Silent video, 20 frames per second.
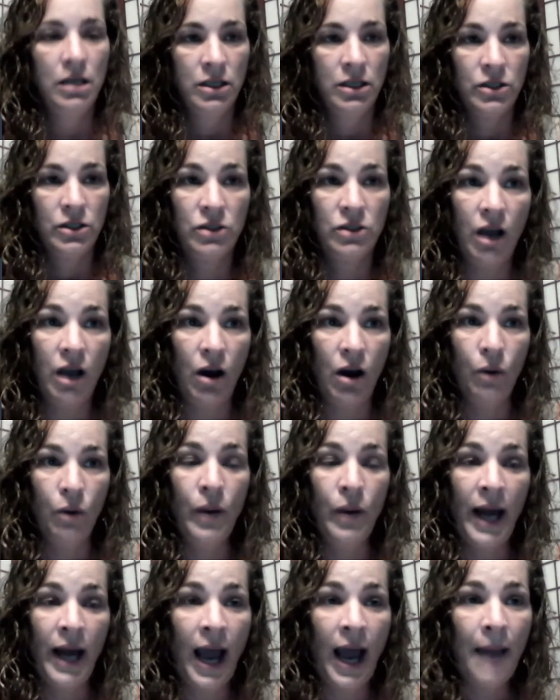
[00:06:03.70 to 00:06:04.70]
So
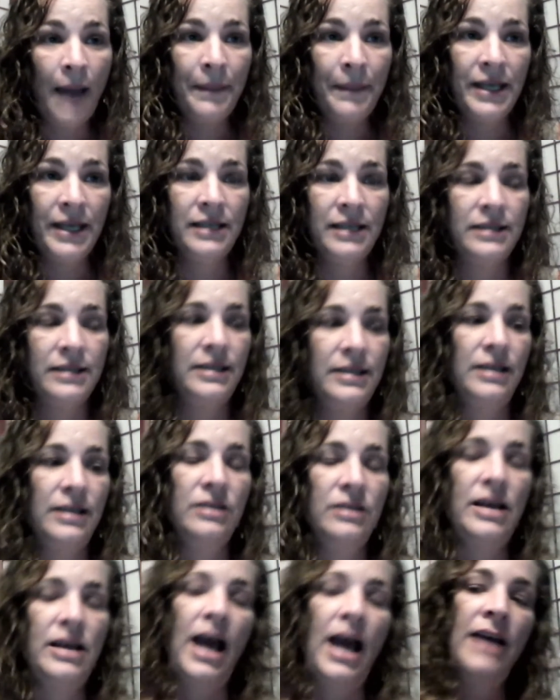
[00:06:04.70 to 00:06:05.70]
what happens
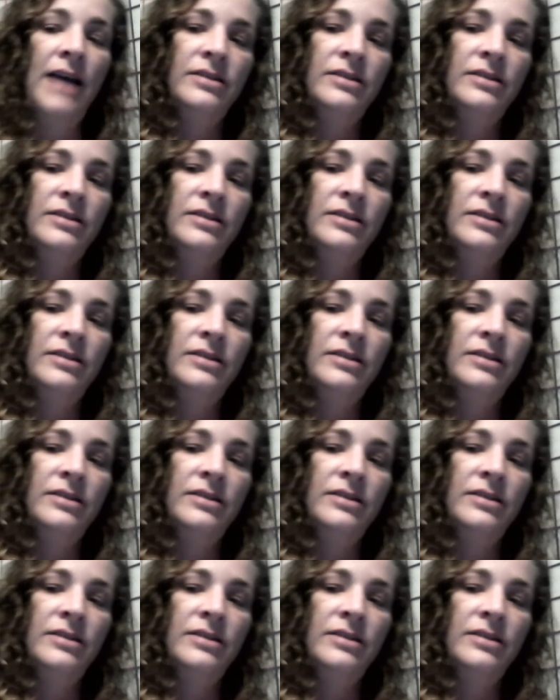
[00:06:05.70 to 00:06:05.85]
is as